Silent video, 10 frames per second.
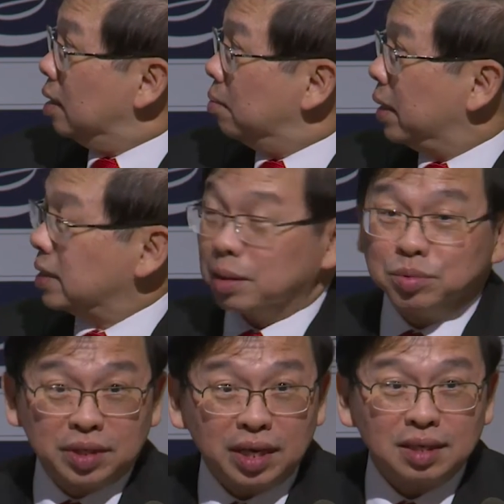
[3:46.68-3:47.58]
by
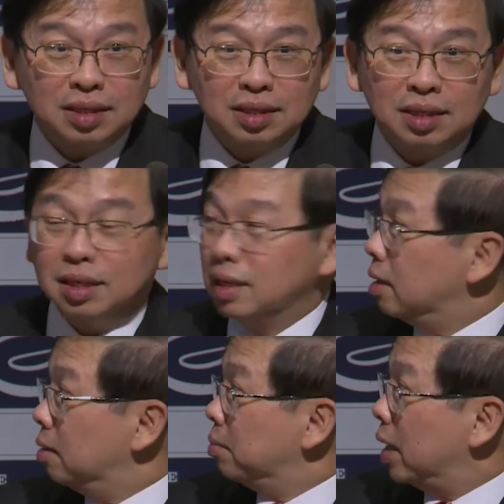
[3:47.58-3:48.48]
subject,
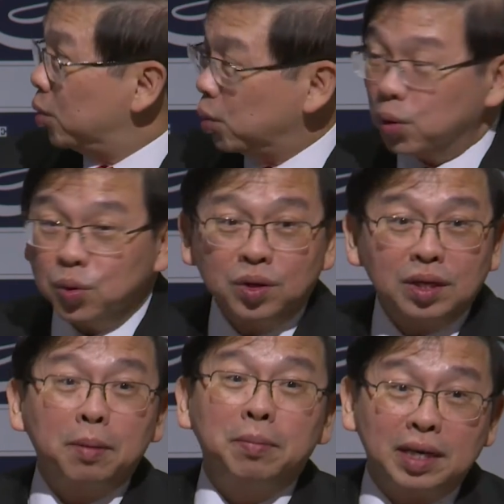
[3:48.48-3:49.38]
by role,
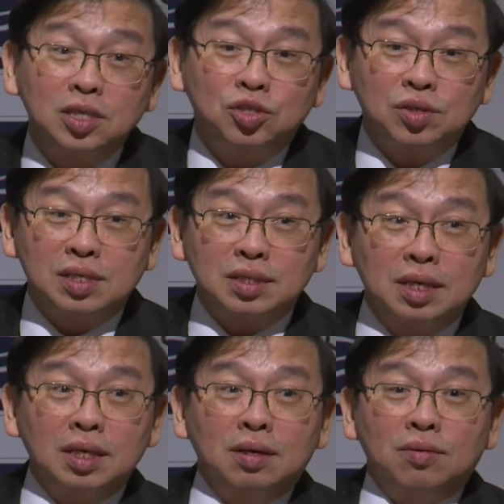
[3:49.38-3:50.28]
and by interest.
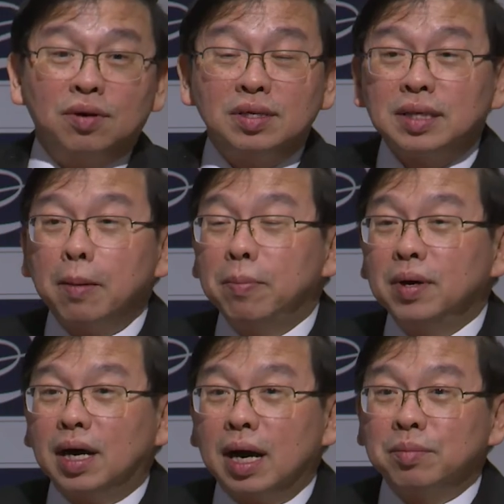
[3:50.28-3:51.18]
For example,
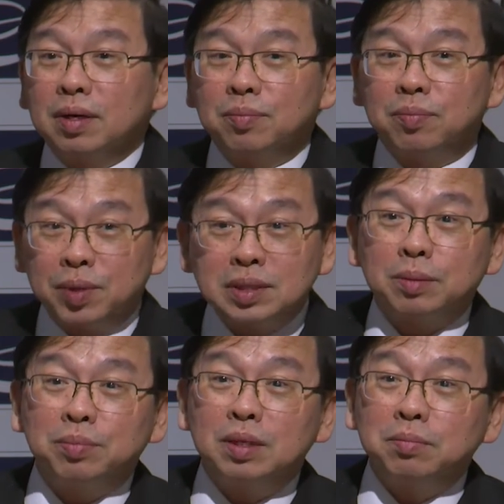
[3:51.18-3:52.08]
I'm a
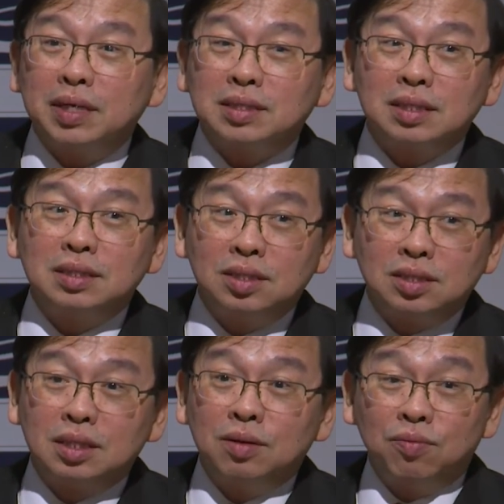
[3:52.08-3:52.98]
principal master
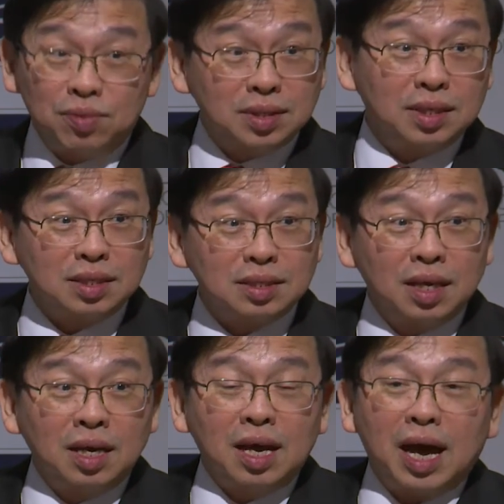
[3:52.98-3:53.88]
teacher in physics.
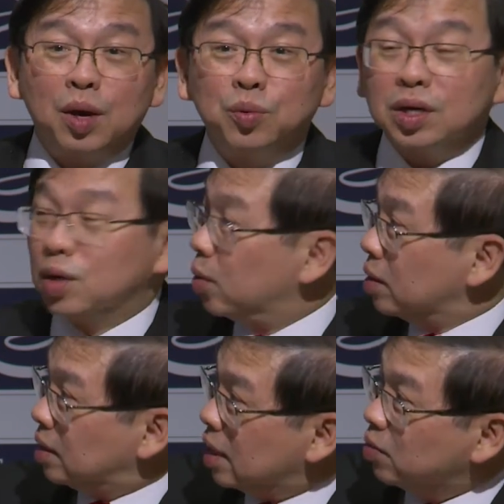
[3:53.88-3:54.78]
I work
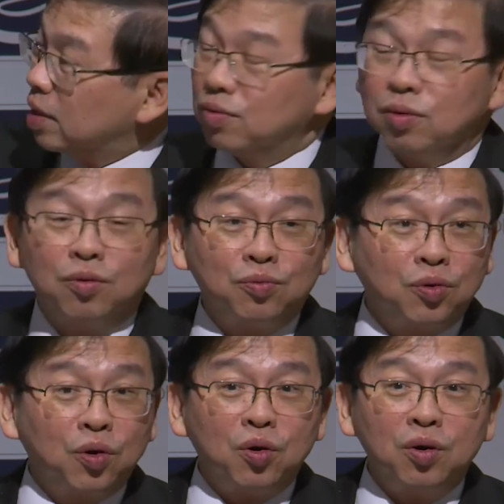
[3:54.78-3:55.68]
closely with
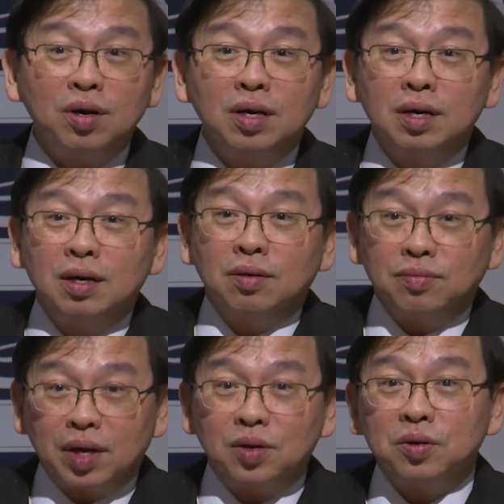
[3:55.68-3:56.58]
4
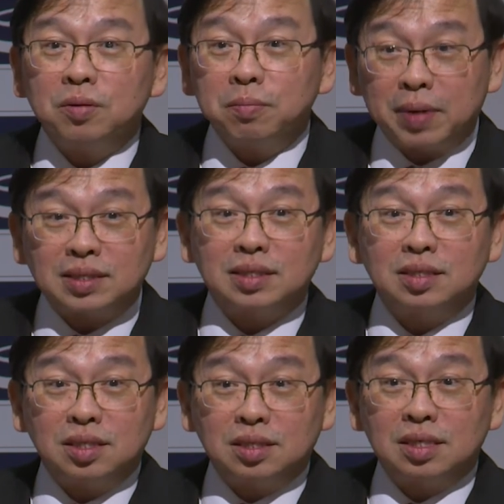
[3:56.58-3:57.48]
fellow master
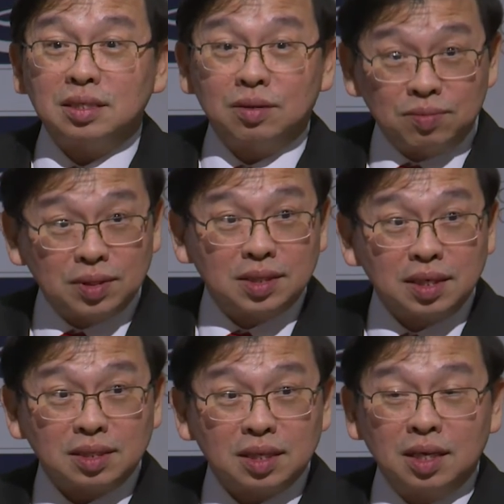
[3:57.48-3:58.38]
teachers in
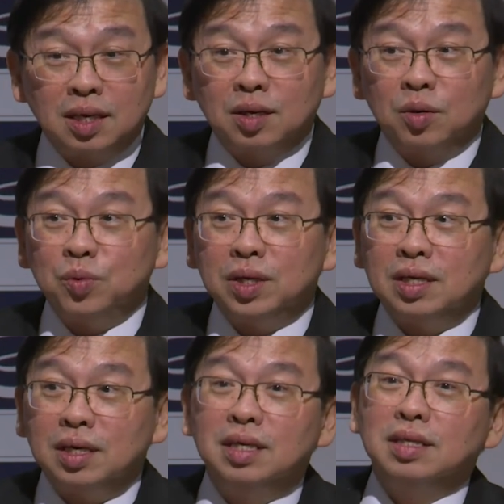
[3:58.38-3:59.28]
physics.
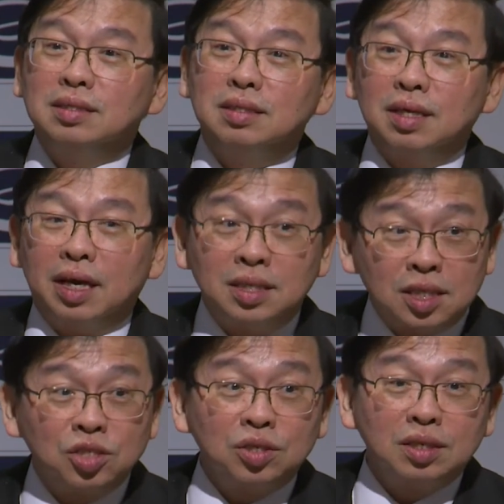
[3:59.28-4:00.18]
We lead and
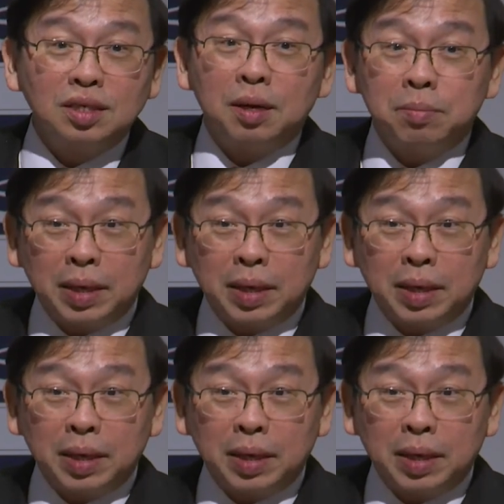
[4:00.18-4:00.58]
nurture and